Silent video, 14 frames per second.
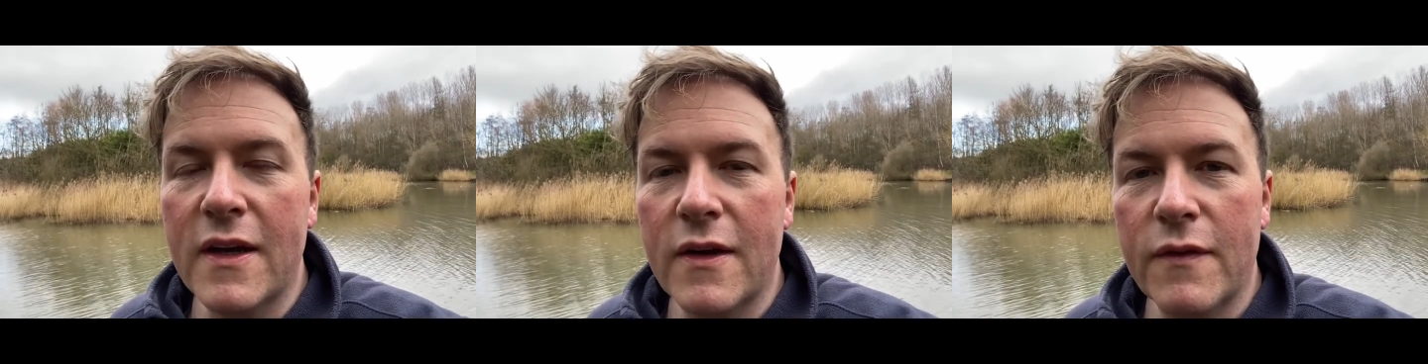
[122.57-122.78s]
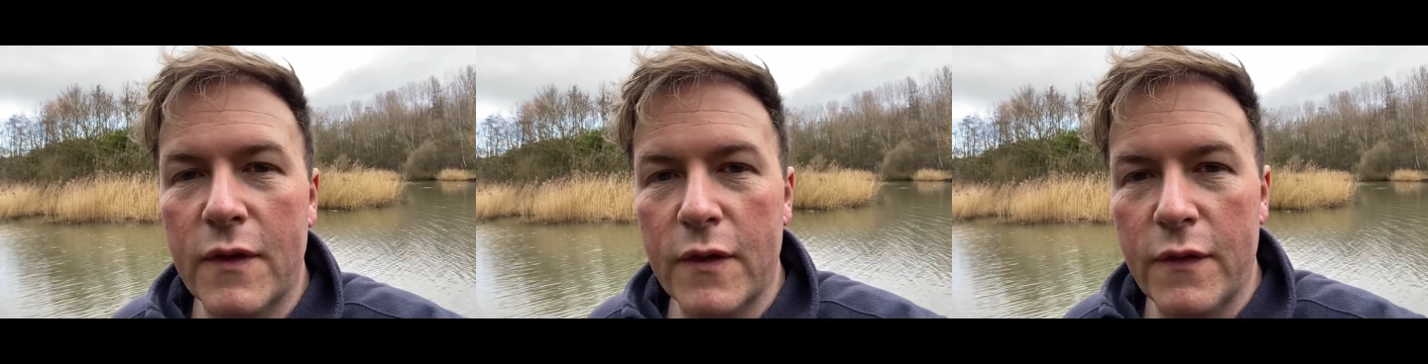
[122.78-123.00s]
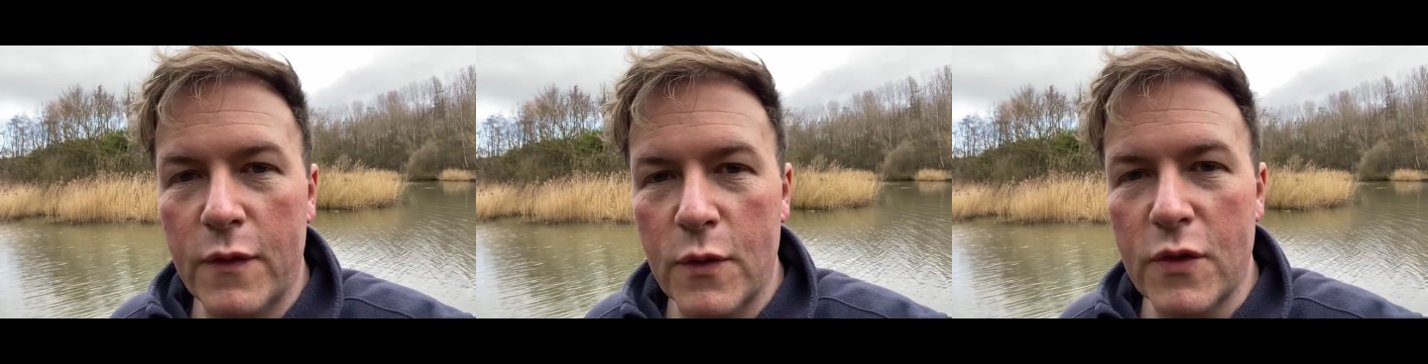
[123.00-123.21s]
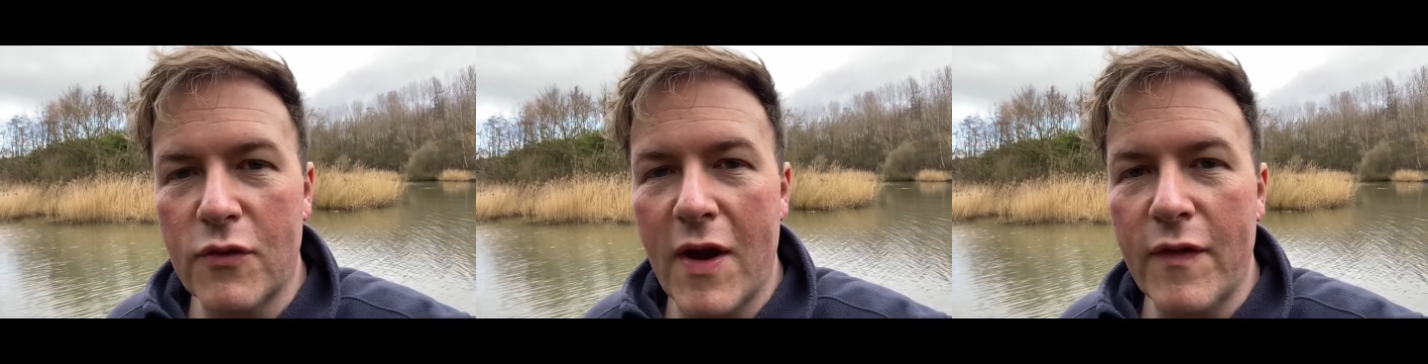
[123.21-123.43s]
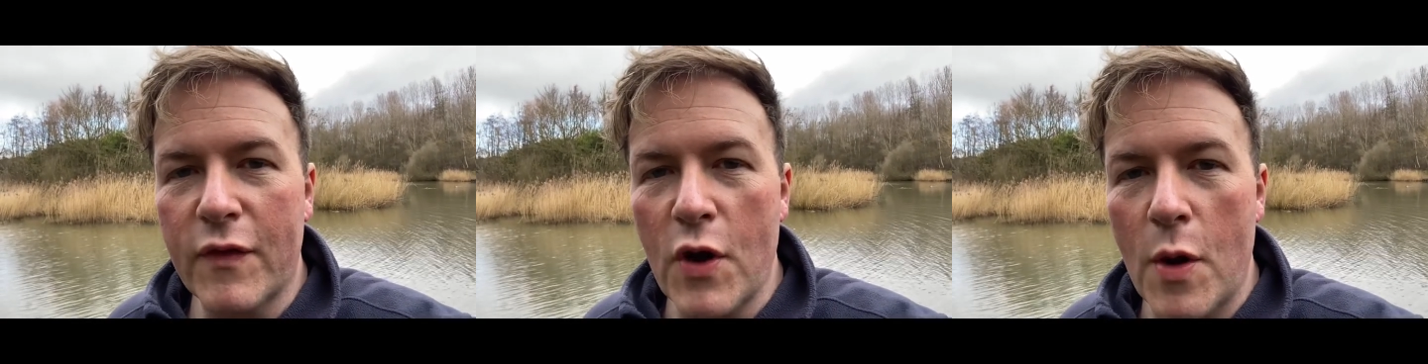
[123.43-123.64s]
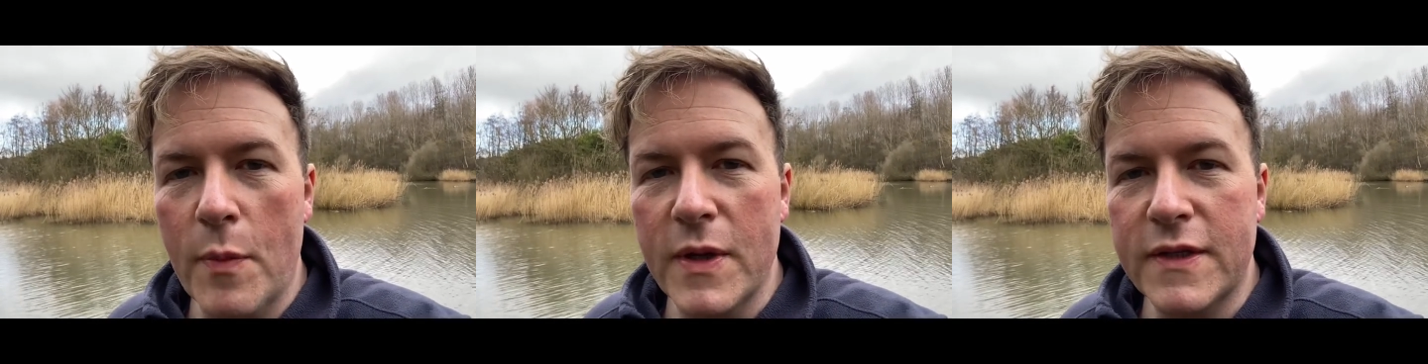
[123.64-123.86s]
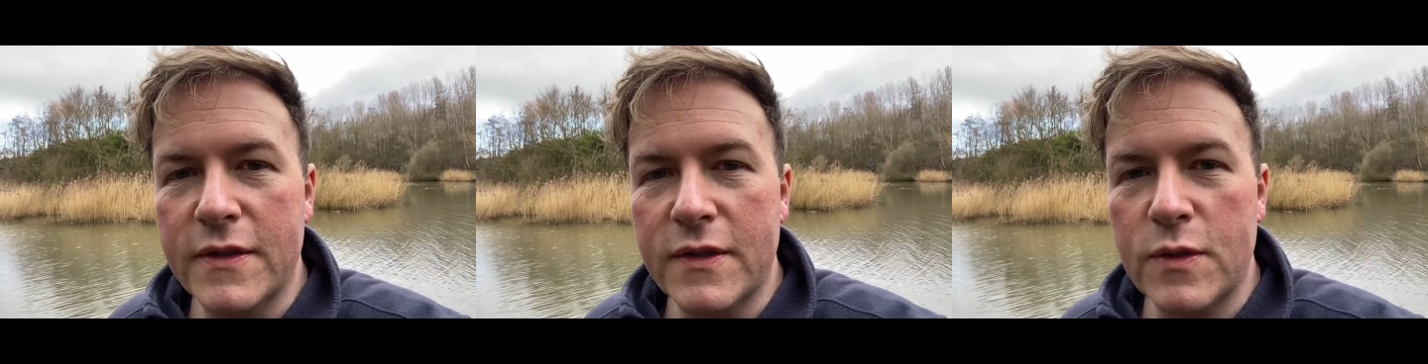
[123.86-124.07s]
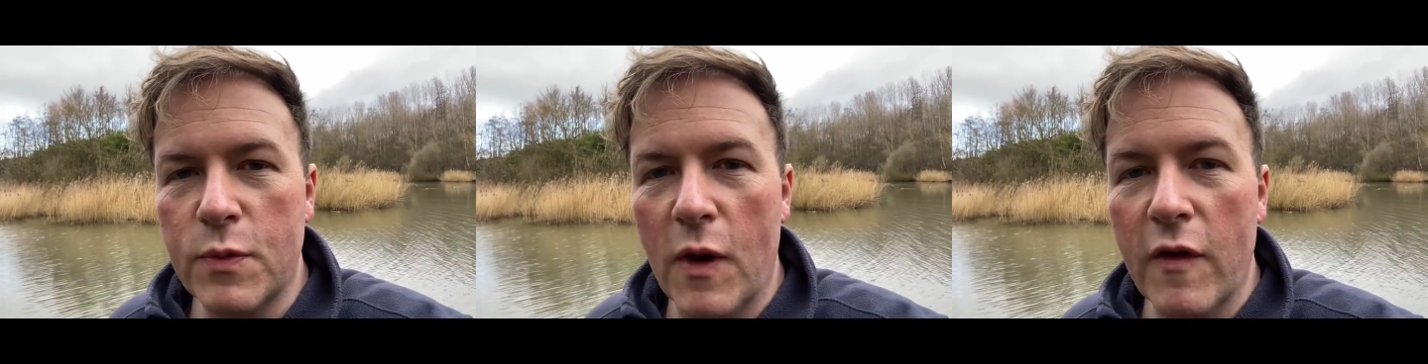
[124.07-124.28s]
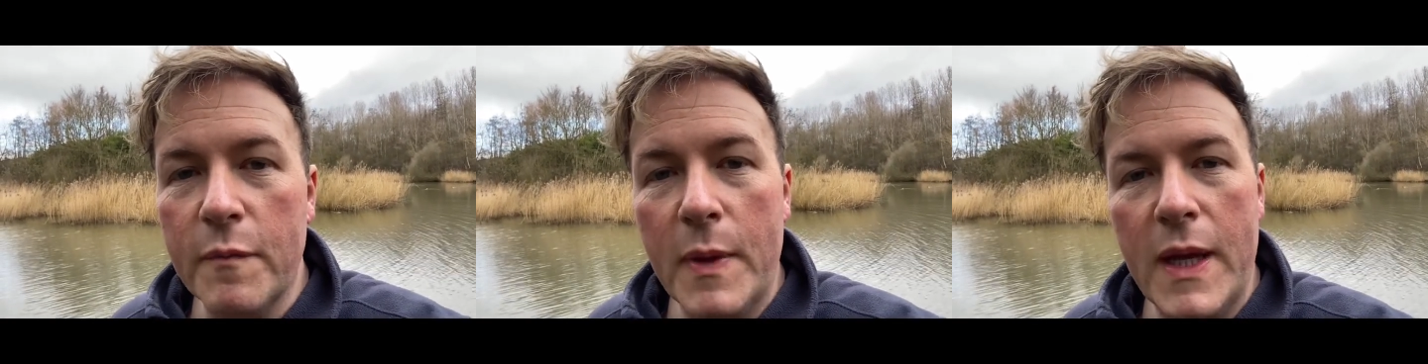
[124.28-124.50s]
for the photograph Comet
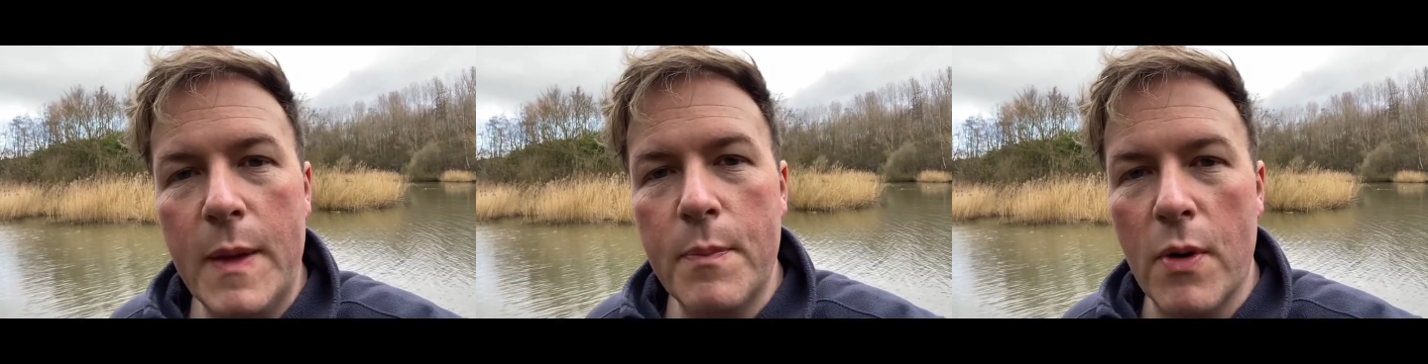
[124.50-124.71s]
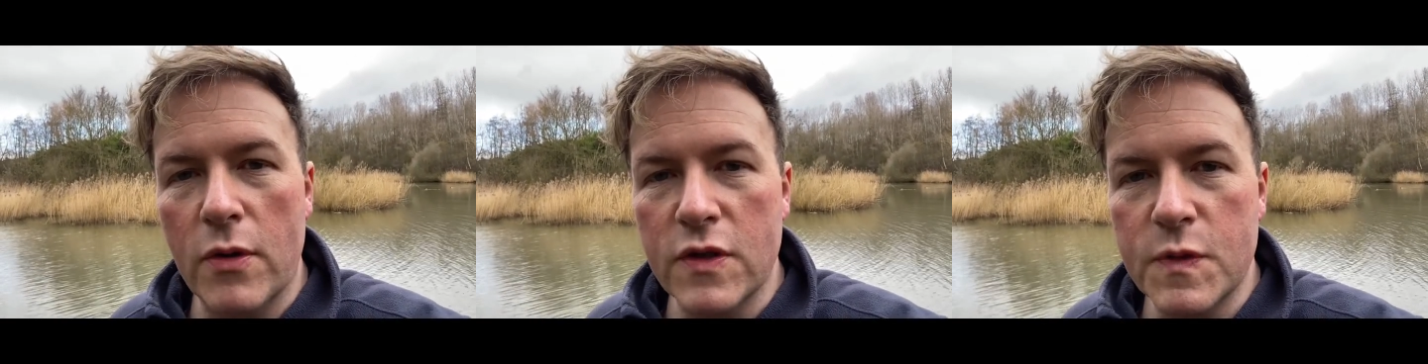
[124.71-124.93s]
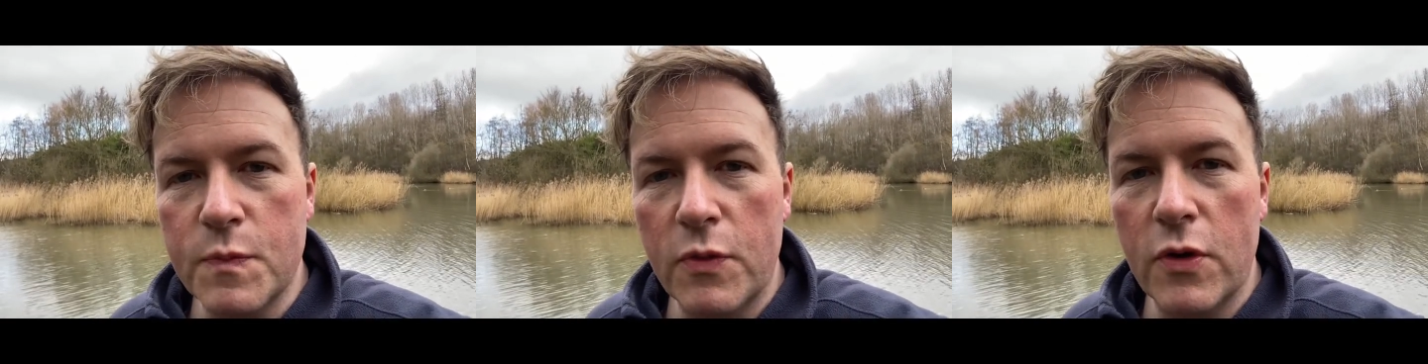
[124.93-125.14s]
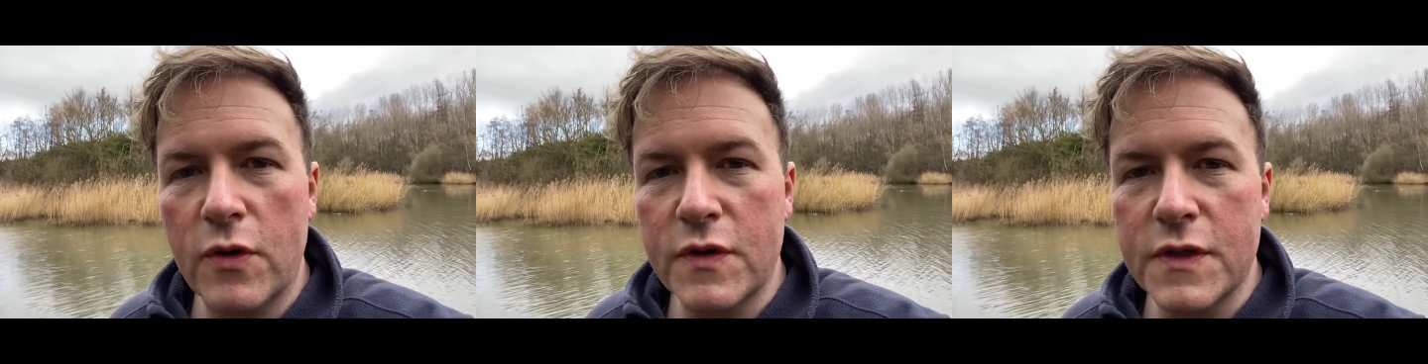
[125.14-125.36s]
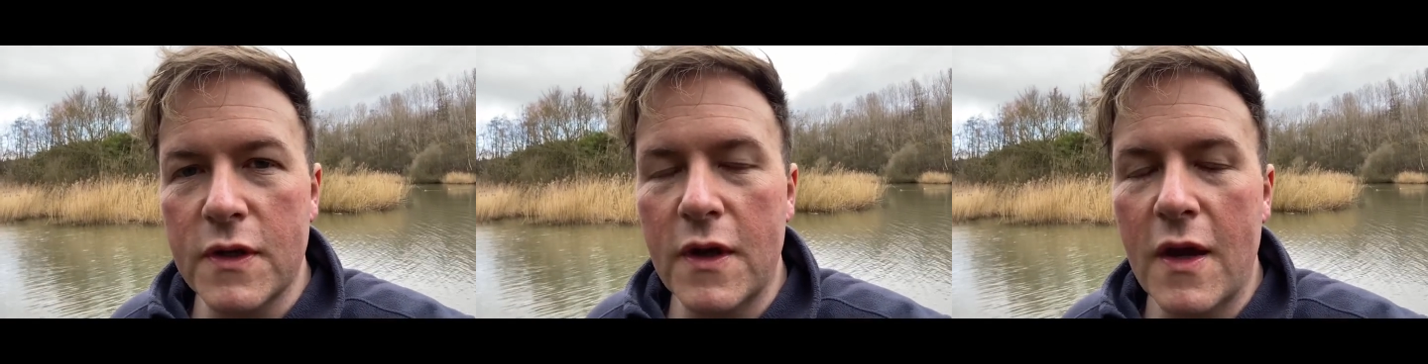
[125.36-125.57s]
12P Pons Brooks.